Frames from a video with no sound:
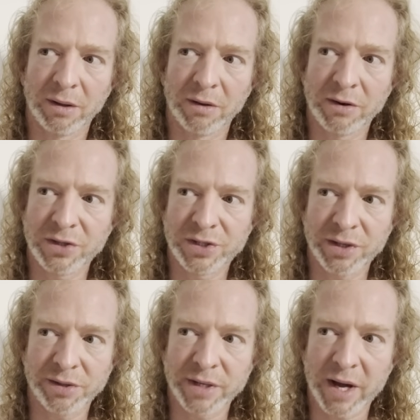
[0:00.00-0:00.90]
There's
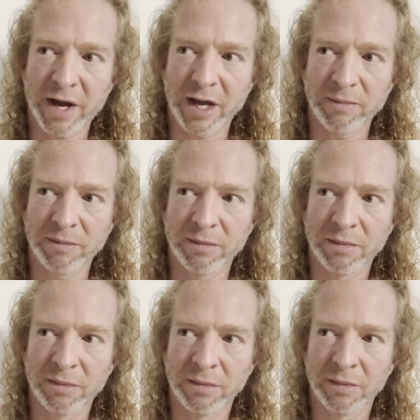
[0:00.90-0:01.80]
still time,
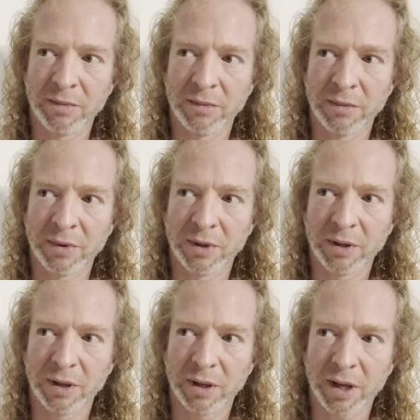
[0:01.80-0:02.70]

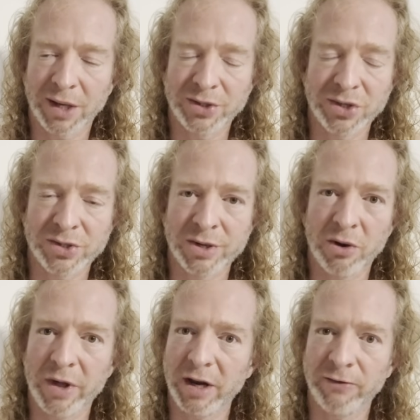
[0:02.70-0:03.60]
and just
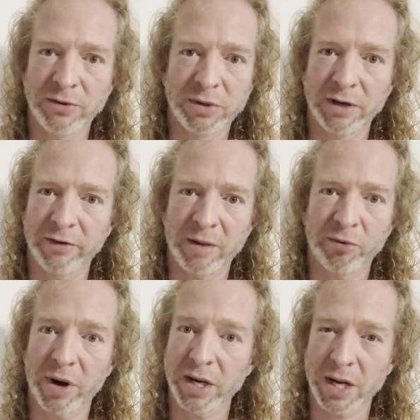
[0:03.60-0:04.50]
know that if you give up
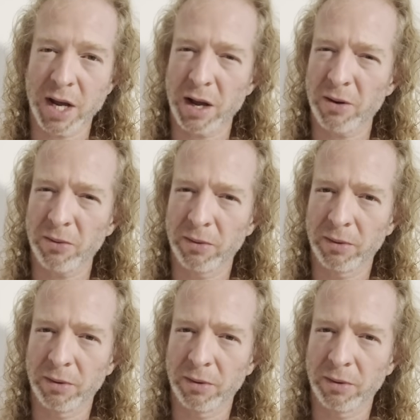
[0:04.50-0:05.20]
right now,